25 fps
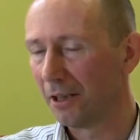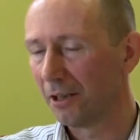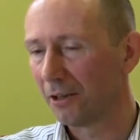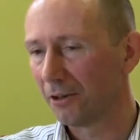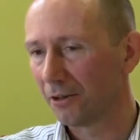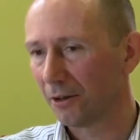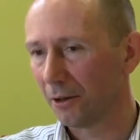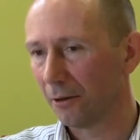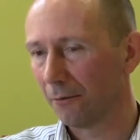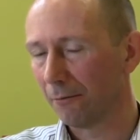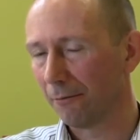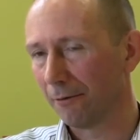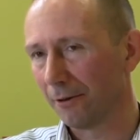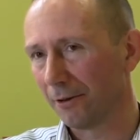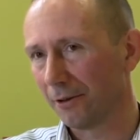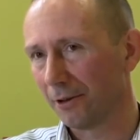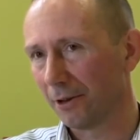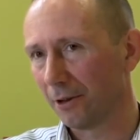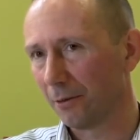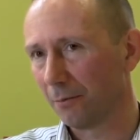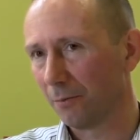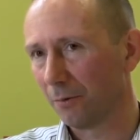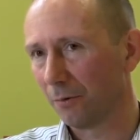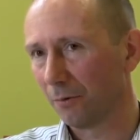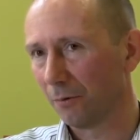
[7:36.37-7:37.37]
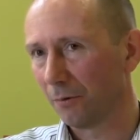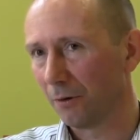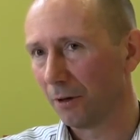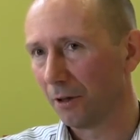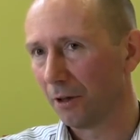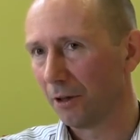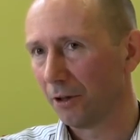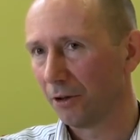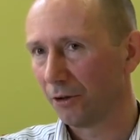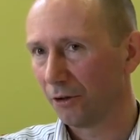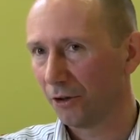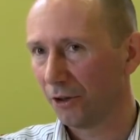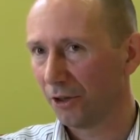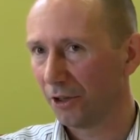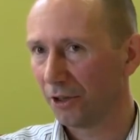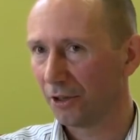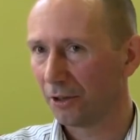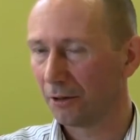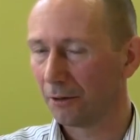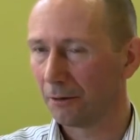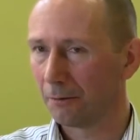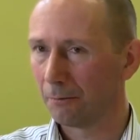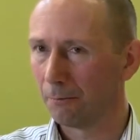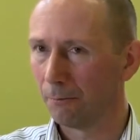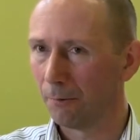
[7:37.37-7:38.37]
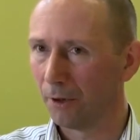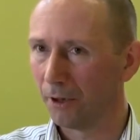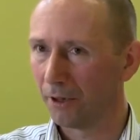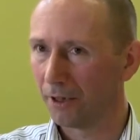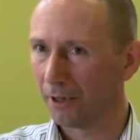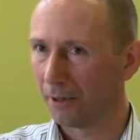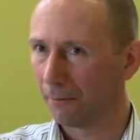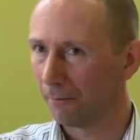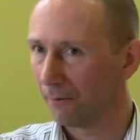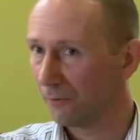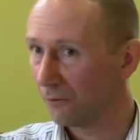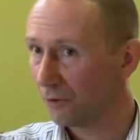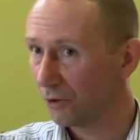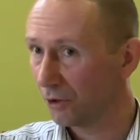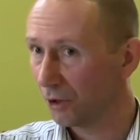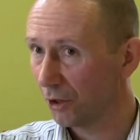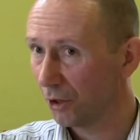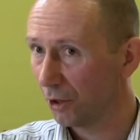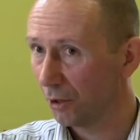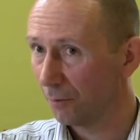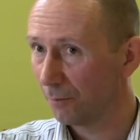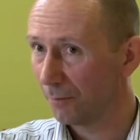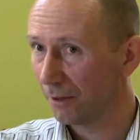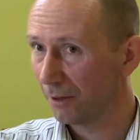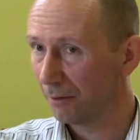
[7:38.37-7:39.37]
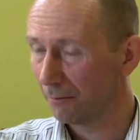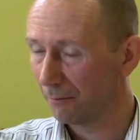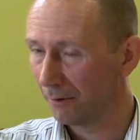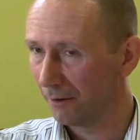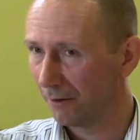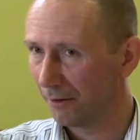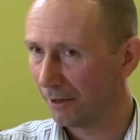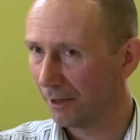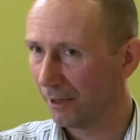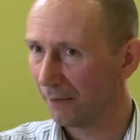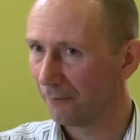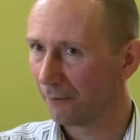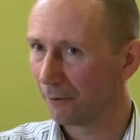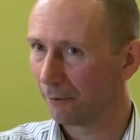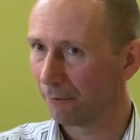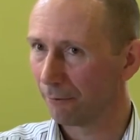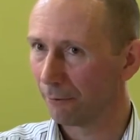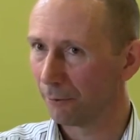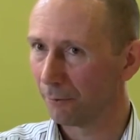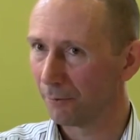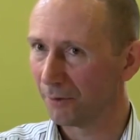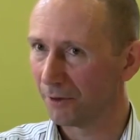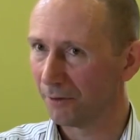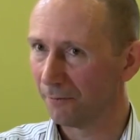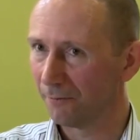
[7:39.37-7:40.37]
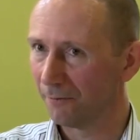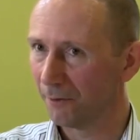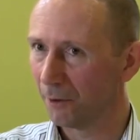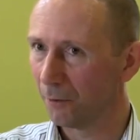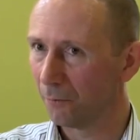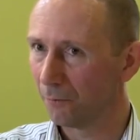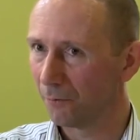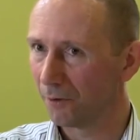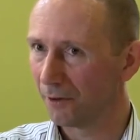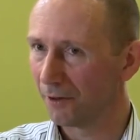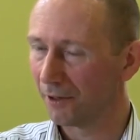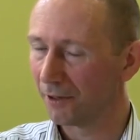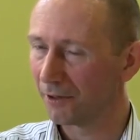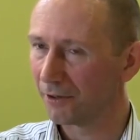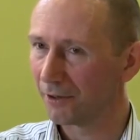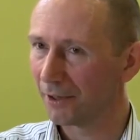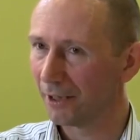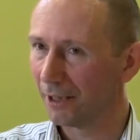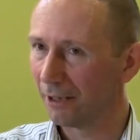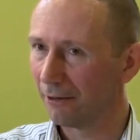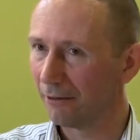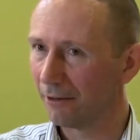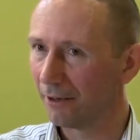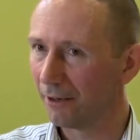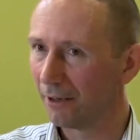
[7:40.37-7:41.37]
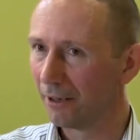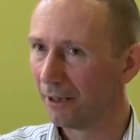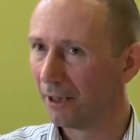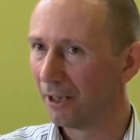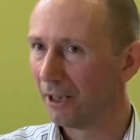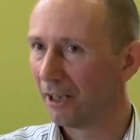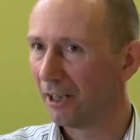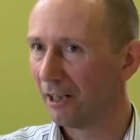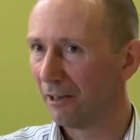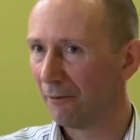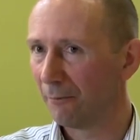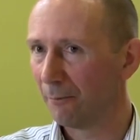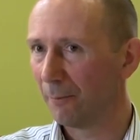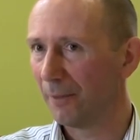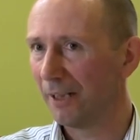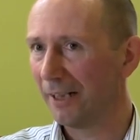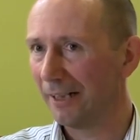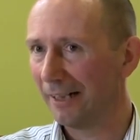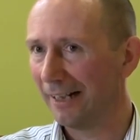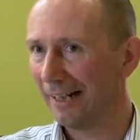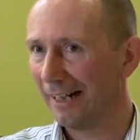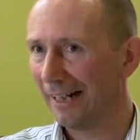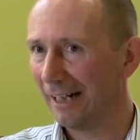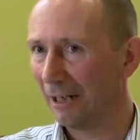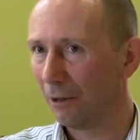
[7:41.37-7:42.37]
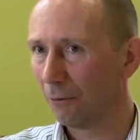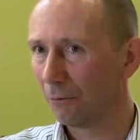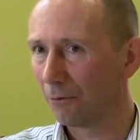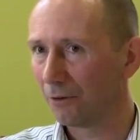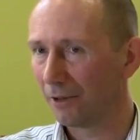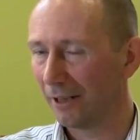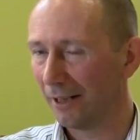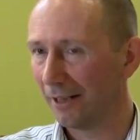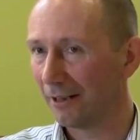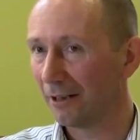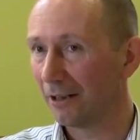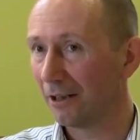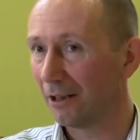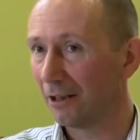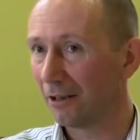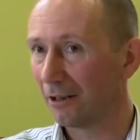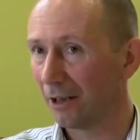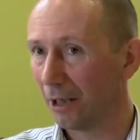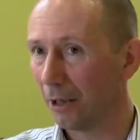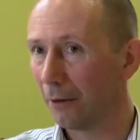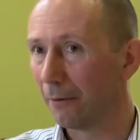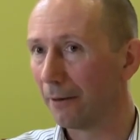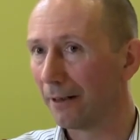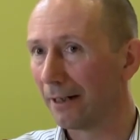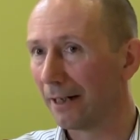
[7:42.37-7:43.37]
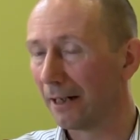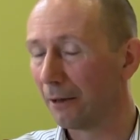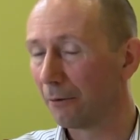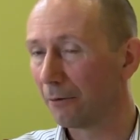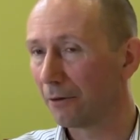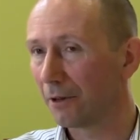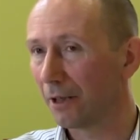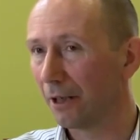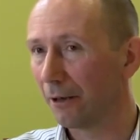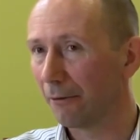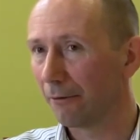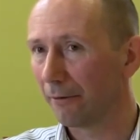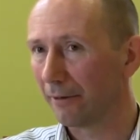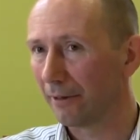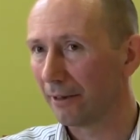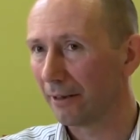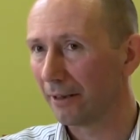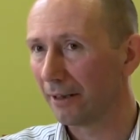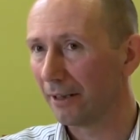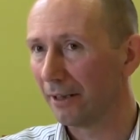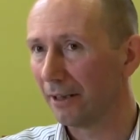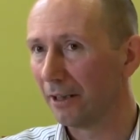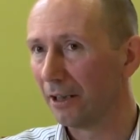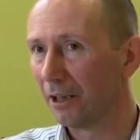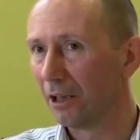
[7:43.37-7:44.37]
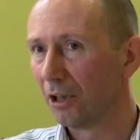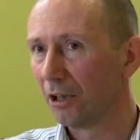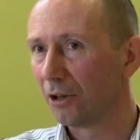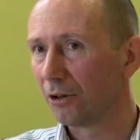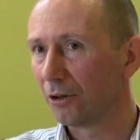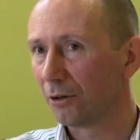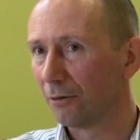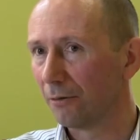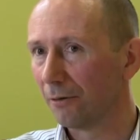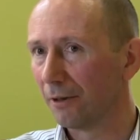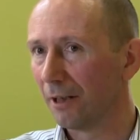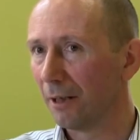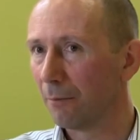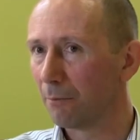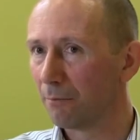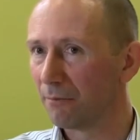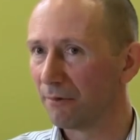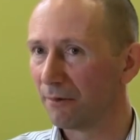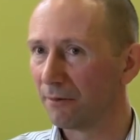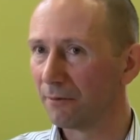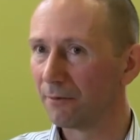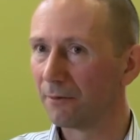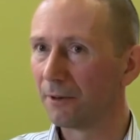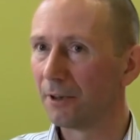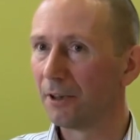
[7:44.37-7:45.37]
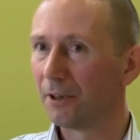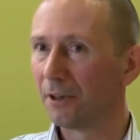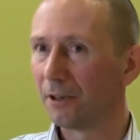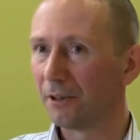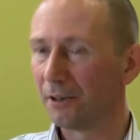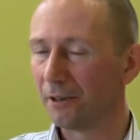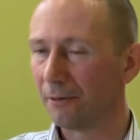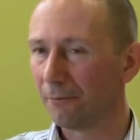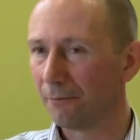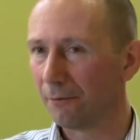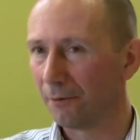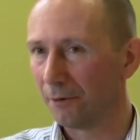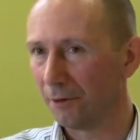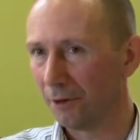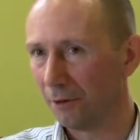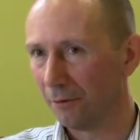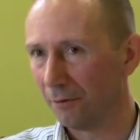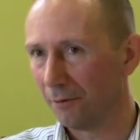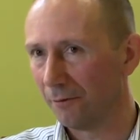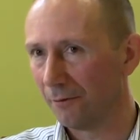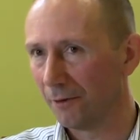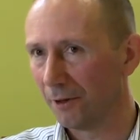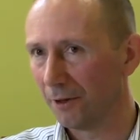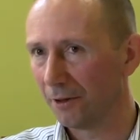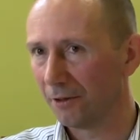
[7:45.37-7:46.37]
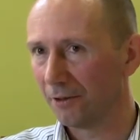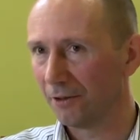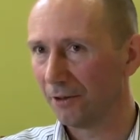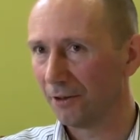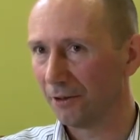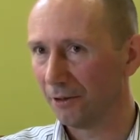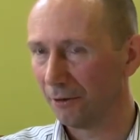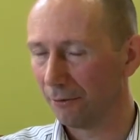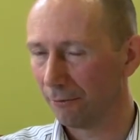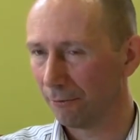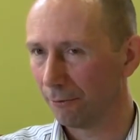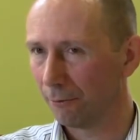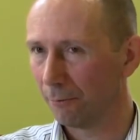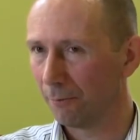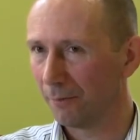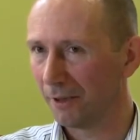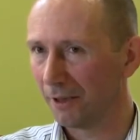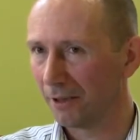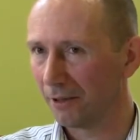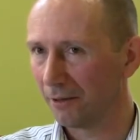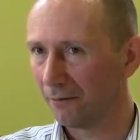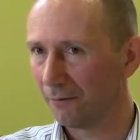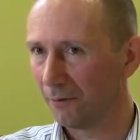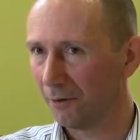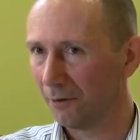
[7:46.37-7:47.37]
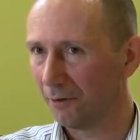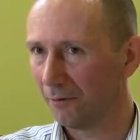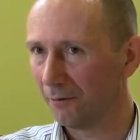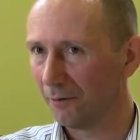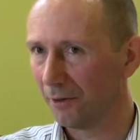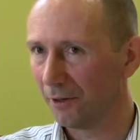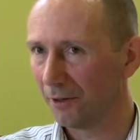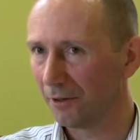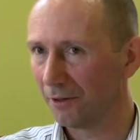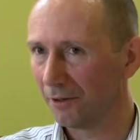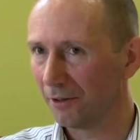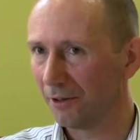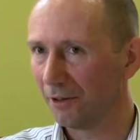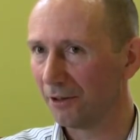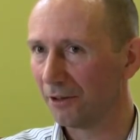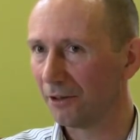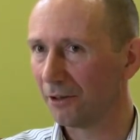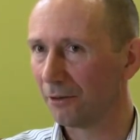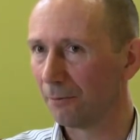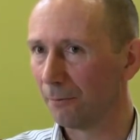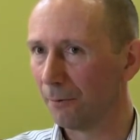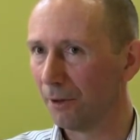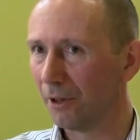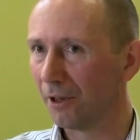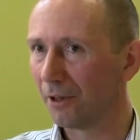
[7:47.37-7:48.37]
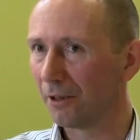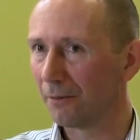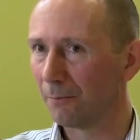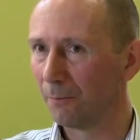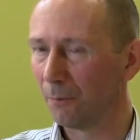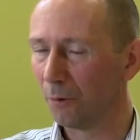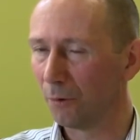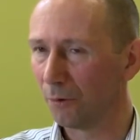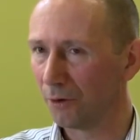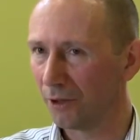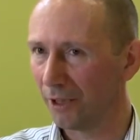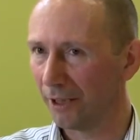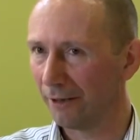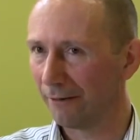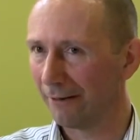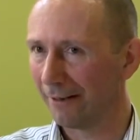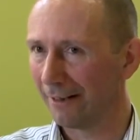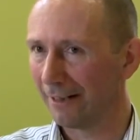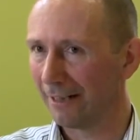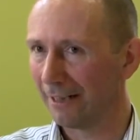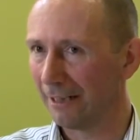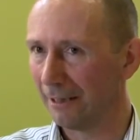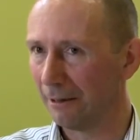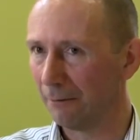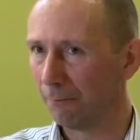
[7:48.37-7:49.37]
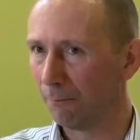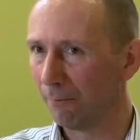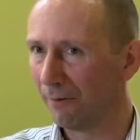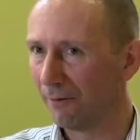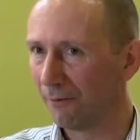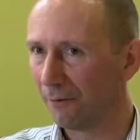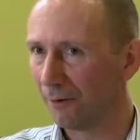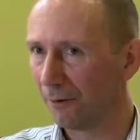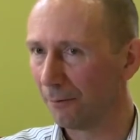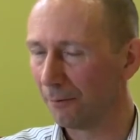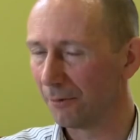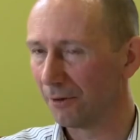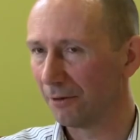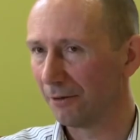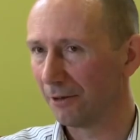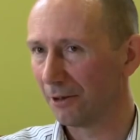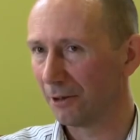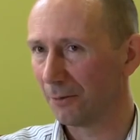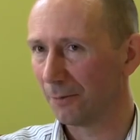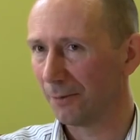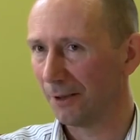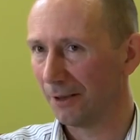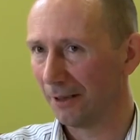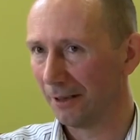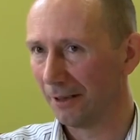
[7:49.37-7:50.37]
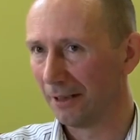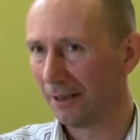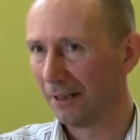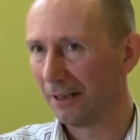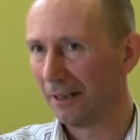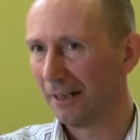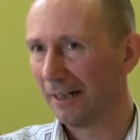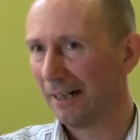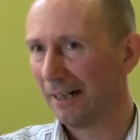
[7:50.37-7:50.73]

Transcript: So, for example, Jisc, working with Sherpa, one of the other groups involved in this area, have been out and are going out currently to a number of different universities and groupings of universities to work more directly with them to explain